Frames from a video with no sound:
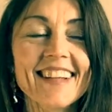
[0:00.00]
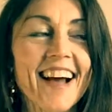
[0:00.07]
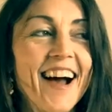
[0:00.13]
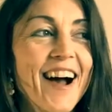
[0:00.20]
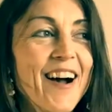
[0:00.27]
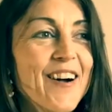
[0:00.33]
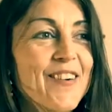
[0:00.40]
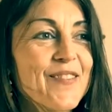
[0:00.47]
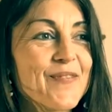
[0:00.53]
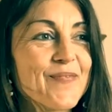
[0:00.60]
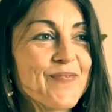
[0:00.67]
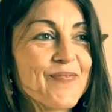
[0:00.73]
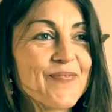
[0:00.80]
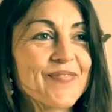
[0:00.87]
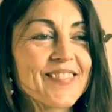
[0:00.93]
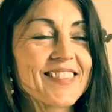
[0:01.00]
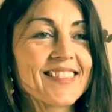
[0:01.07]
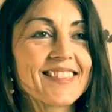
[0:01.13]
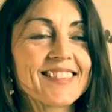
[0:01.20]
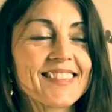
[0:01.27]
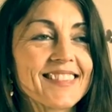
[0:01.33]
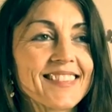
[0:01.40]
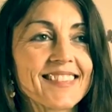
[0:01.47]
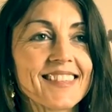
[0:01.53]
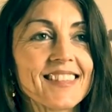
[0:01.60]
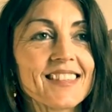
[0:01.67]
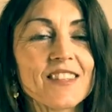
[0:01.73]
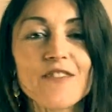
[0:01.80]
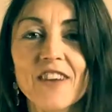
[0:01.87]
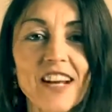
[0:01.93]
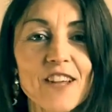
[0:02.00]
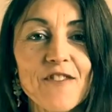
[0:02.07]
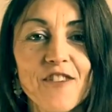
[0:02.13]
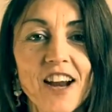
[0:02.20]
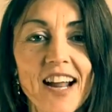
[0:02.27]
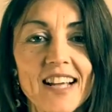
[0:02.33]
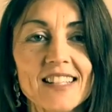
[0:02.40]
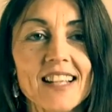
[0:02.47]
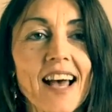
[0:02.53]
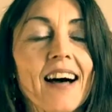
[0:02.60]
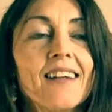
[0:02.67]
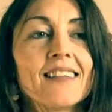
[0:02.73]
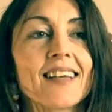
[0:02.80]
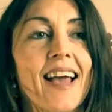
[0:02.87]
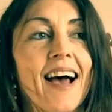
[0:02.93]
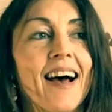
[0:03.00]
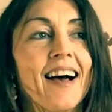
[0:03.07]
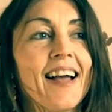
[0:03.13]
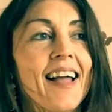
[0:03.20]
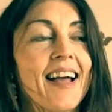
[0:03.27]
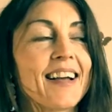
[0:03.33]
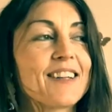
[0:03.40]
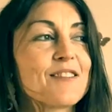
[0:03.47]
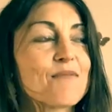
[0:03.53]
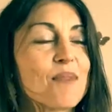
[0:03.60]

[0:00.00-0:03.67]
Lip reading: it's a funny phrase, hell yeah,